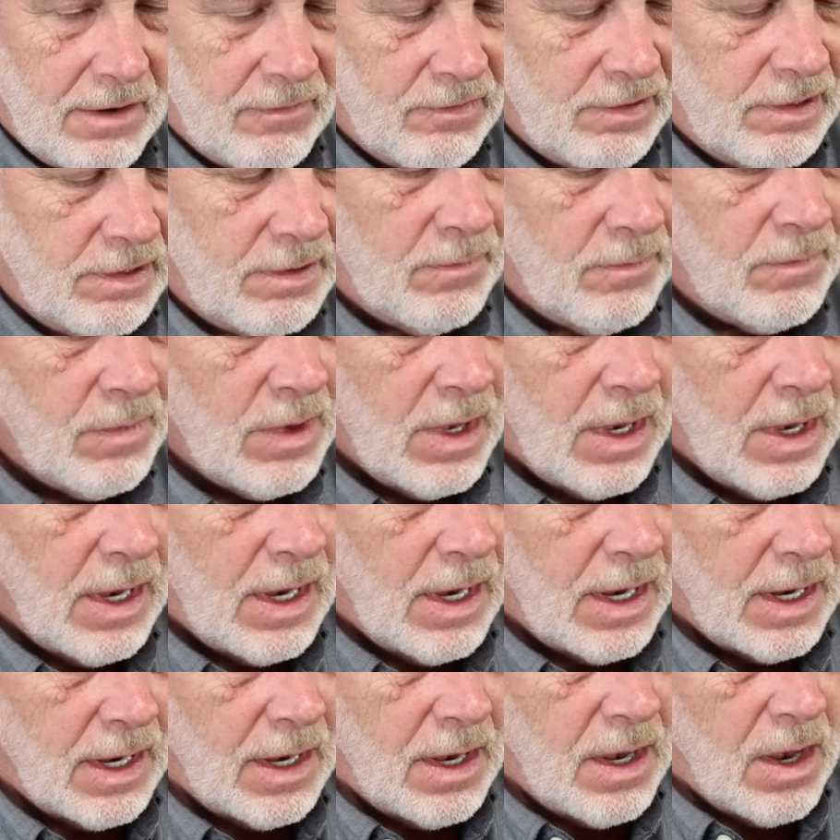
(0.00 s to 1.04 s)
make sure you blow
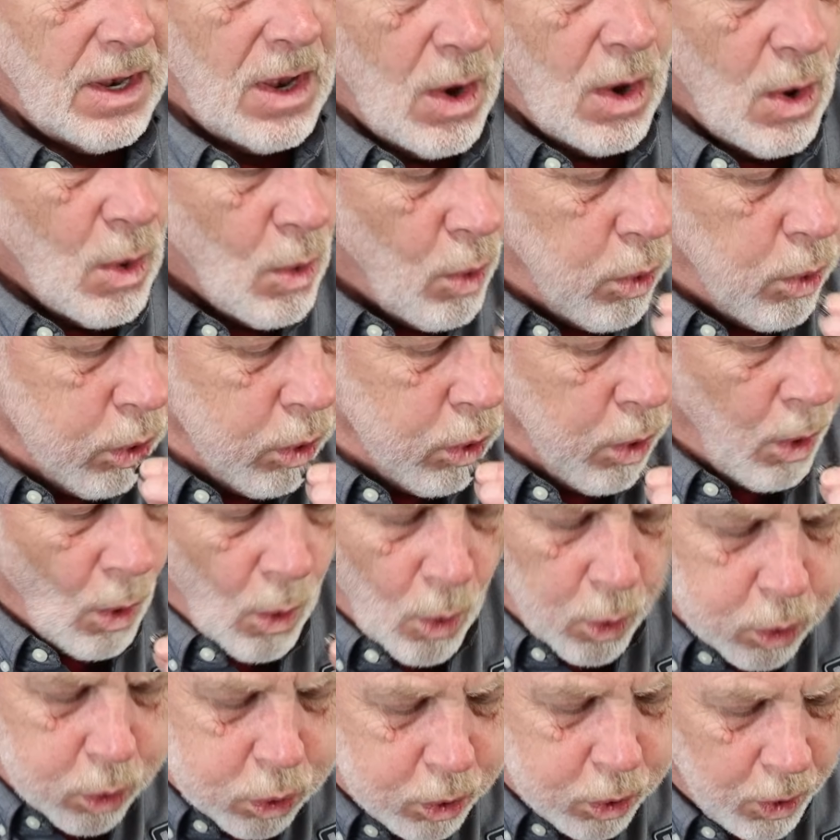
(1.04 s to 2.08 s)
the sawdust out of your
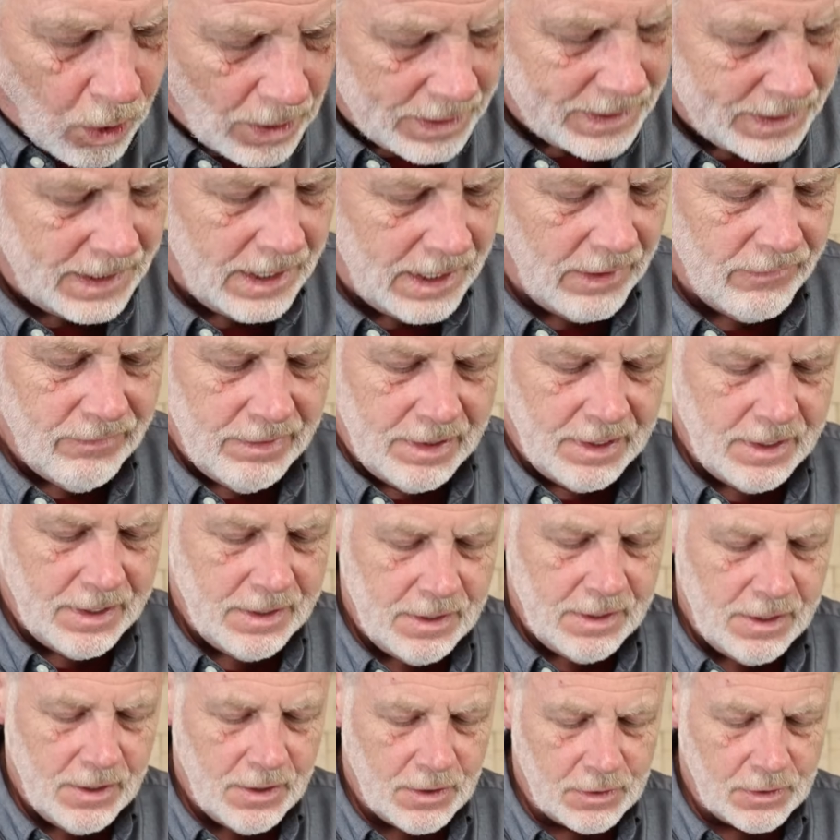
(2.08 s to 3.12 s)
collet every
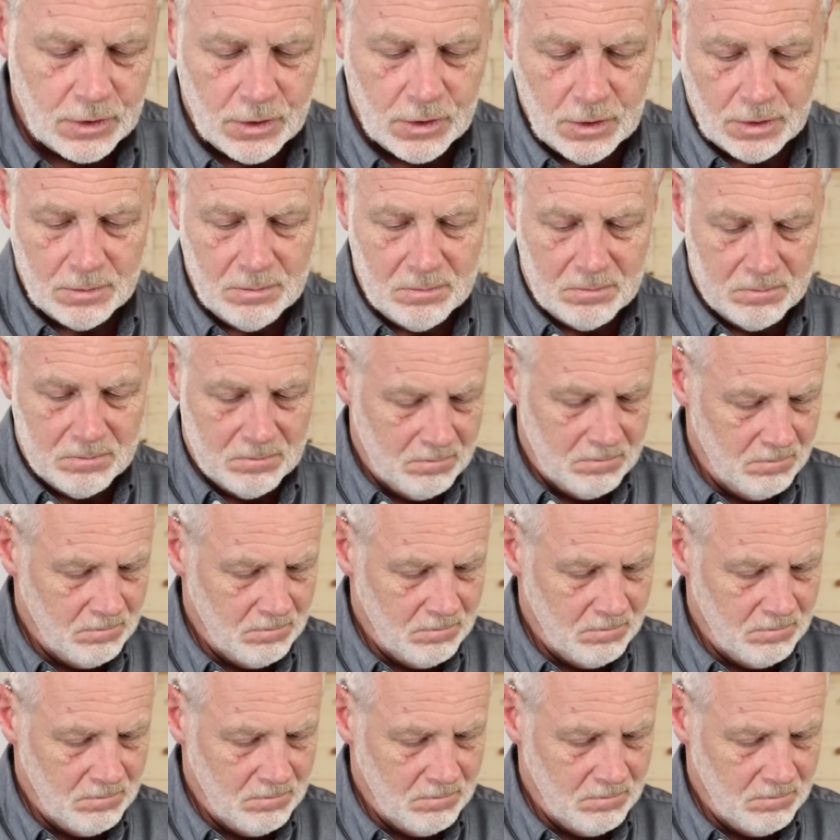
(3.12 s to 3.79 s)
time you change that router